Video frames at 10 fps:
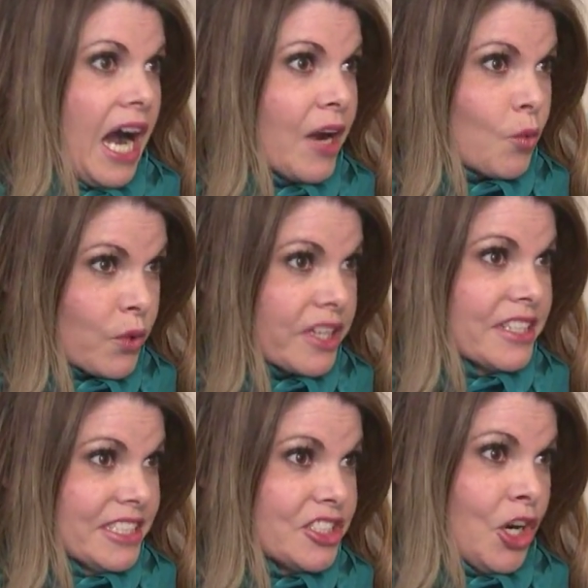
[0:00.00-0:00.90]
I
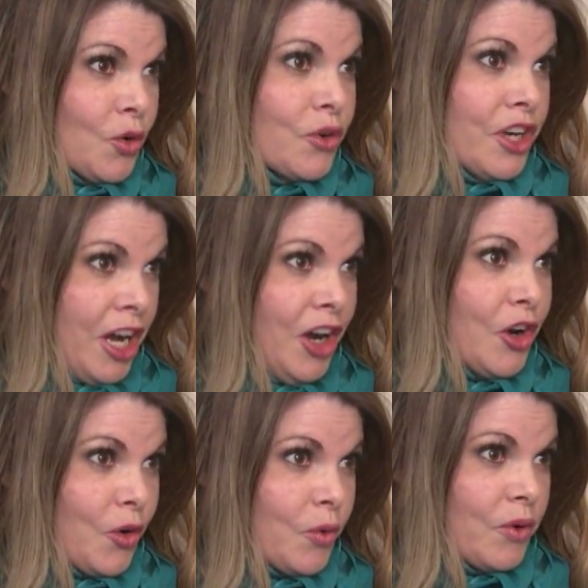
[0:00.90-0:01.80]
really don't
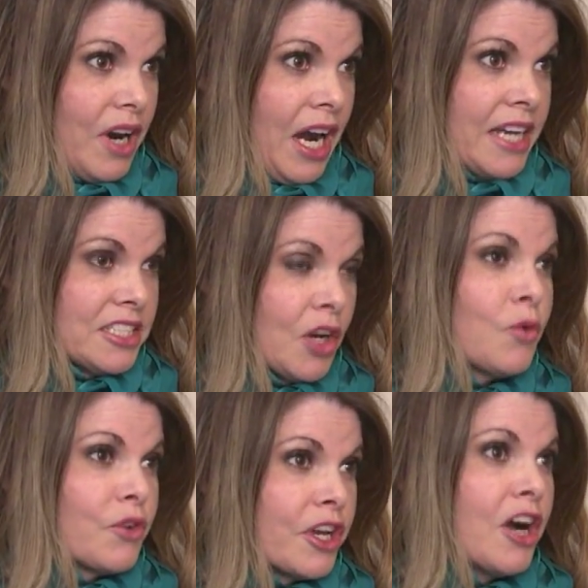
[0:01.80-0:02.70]
know. I
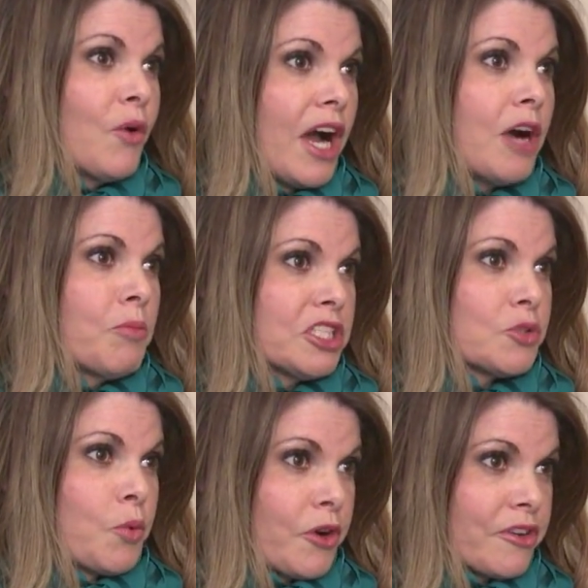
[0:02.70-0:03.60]
don't know how
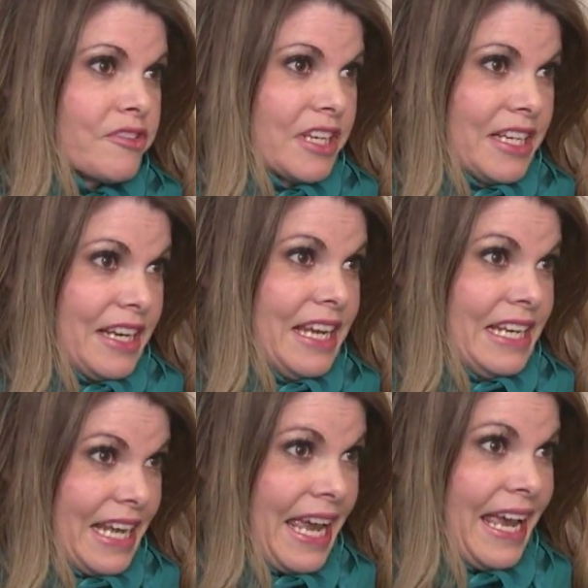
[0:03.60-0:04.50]
much worse
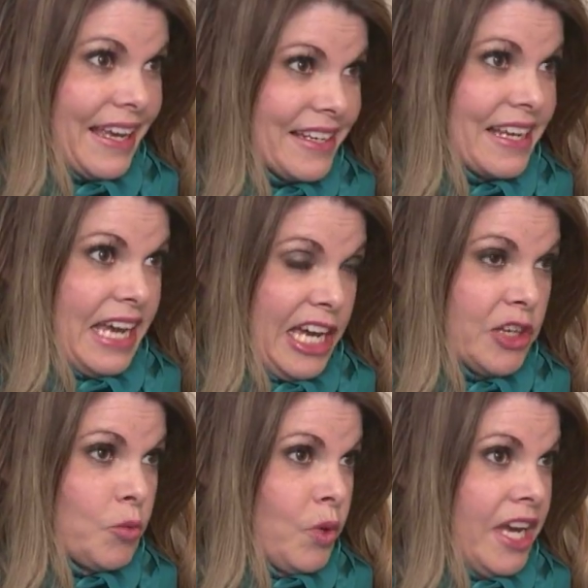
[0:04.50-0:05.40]
it can get.
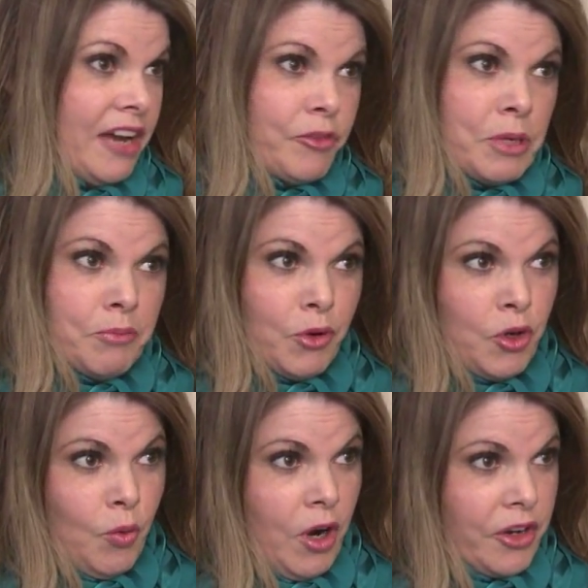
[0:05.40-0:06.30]
We have people
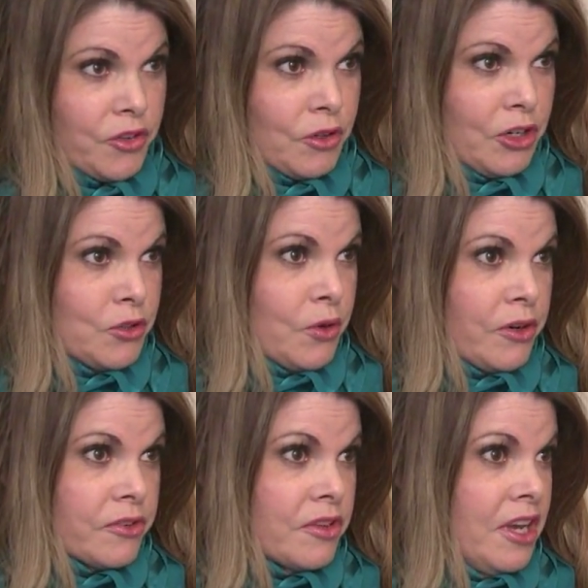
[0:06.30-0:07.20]
who walk through our
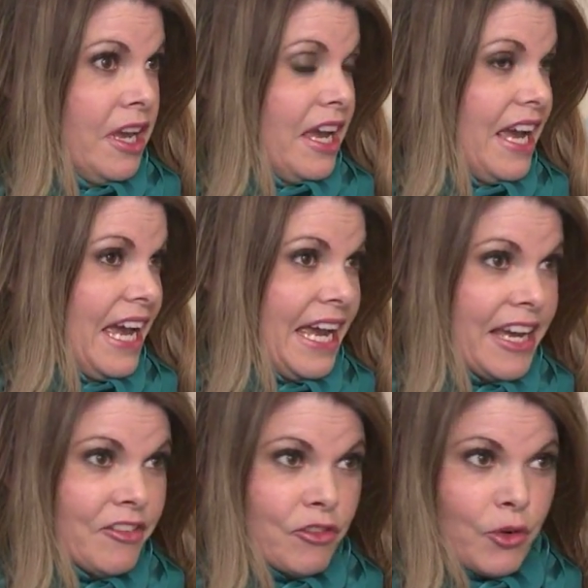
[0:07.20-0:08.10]
doors
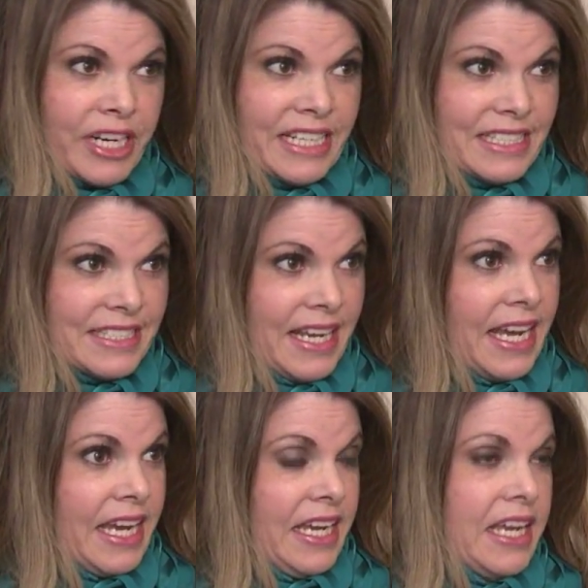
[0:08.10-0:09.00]
every
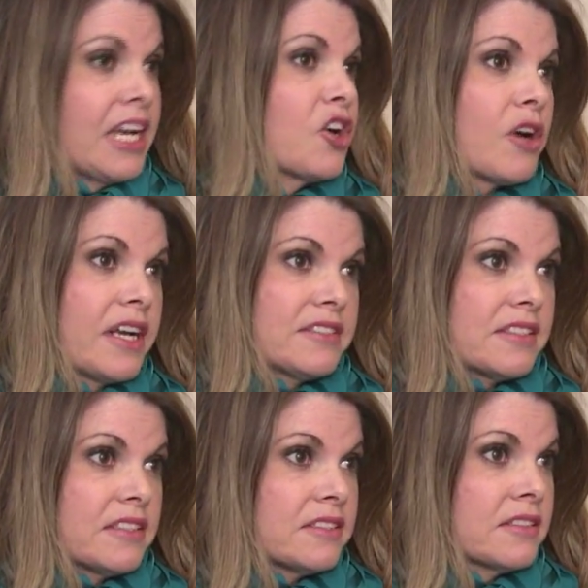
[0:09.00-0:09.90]
day in
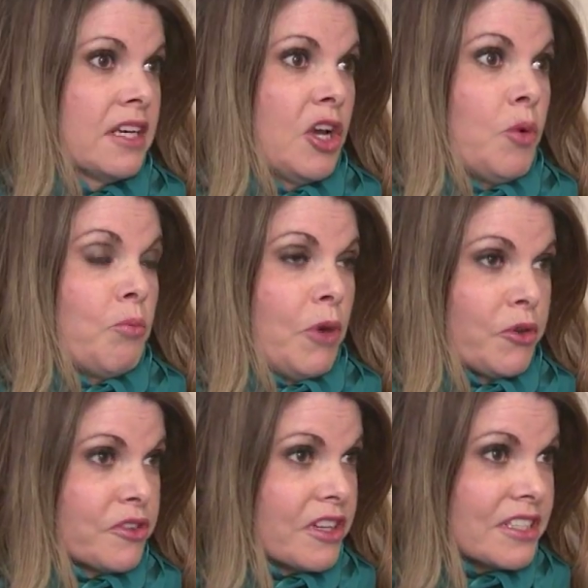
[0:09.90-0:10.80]
crisis.
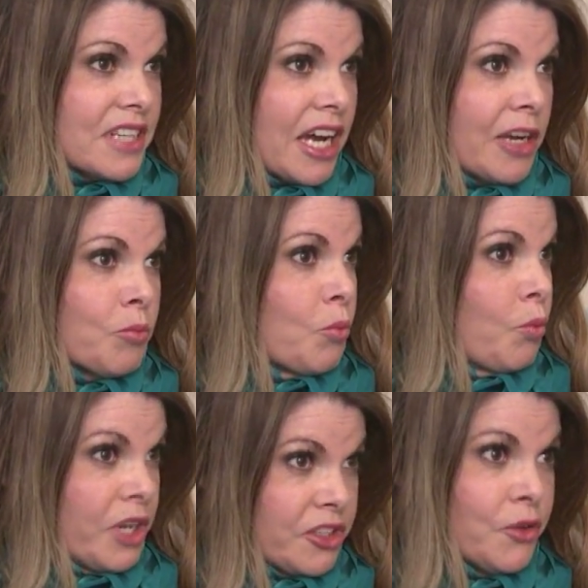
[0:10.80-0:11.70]
Most of the time
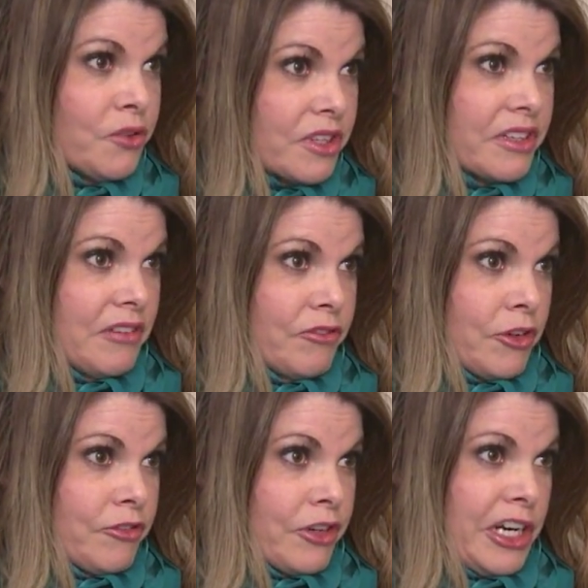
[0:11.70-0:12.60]
we do see them for
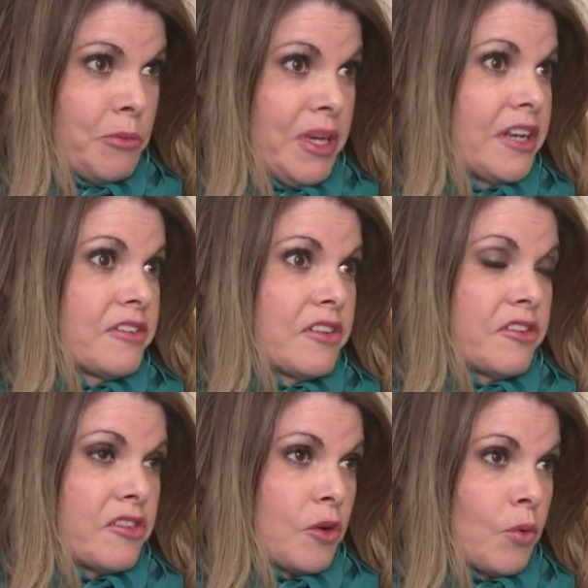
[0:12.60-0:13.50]
free because
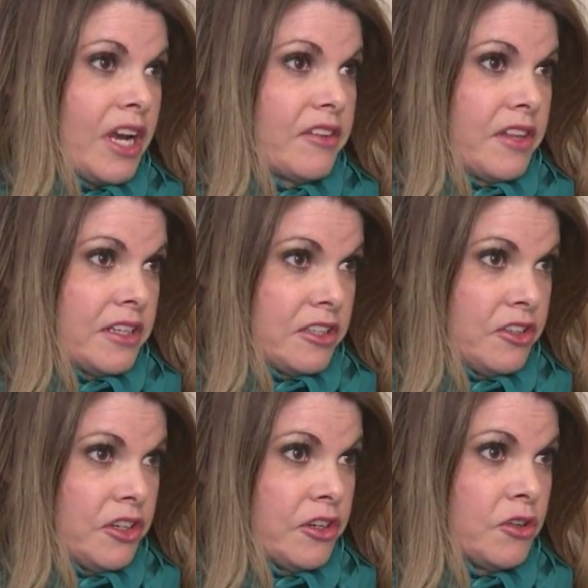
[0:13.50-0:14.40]
it's the right thing to
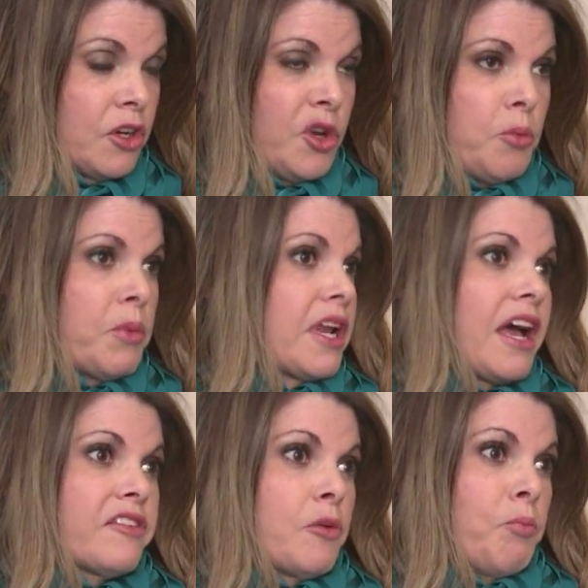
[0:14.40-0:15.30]
do, but
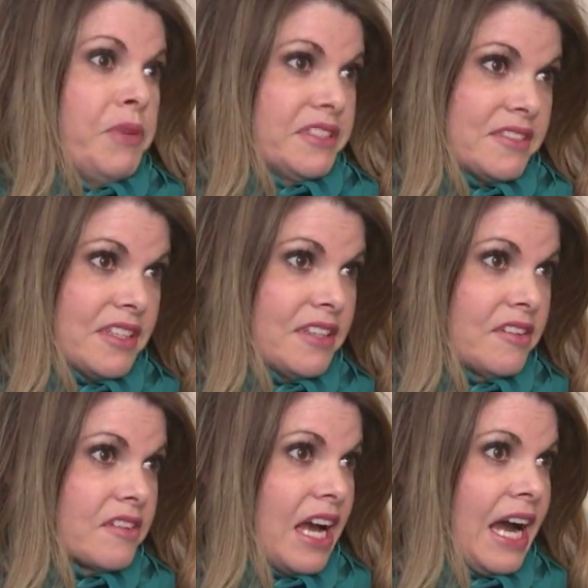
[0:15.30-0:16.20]
as a
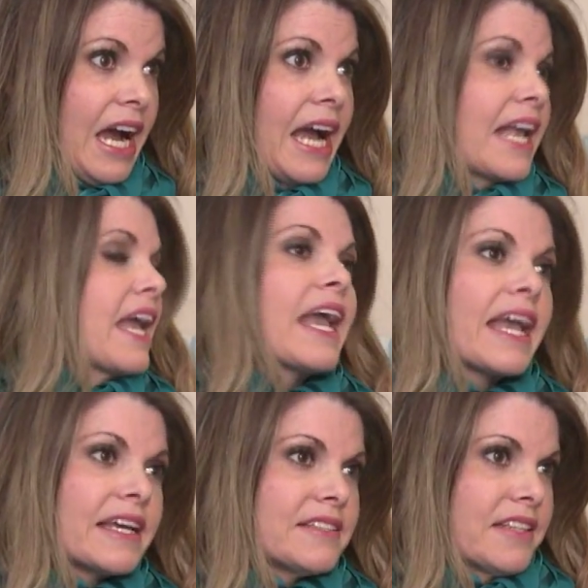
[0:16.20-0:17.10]
business I
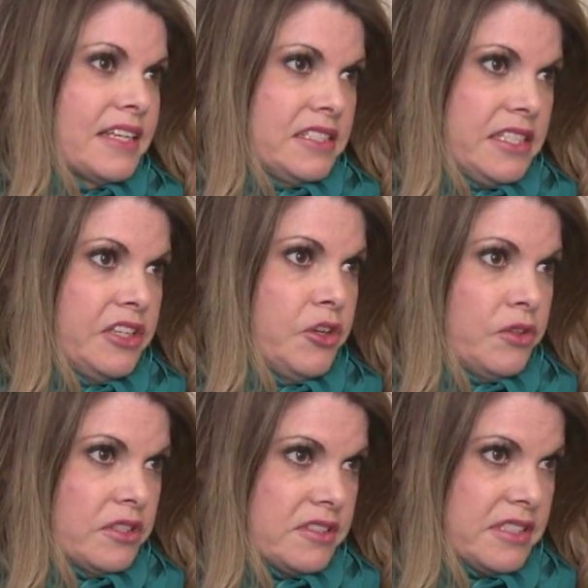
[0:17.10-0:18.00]
can't continue
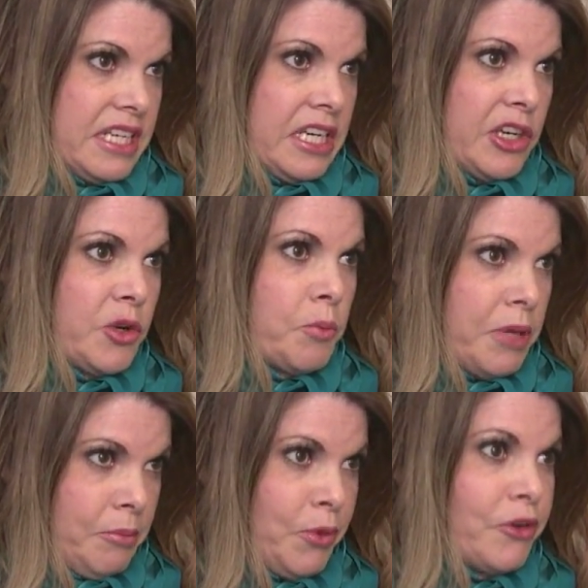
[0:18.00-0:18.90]
to see
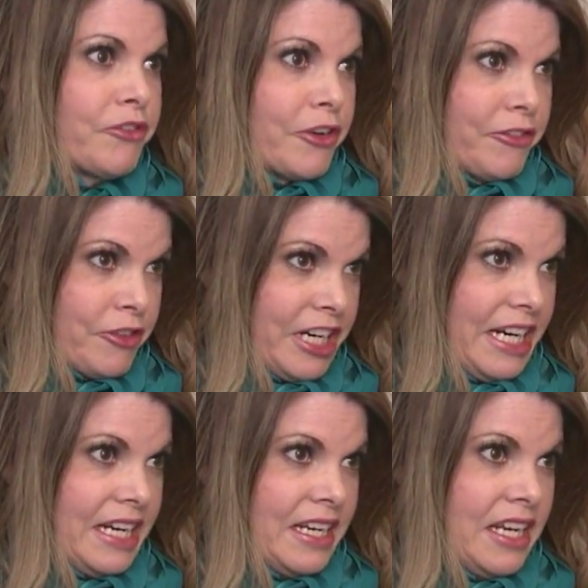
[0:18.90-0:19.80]
people for free.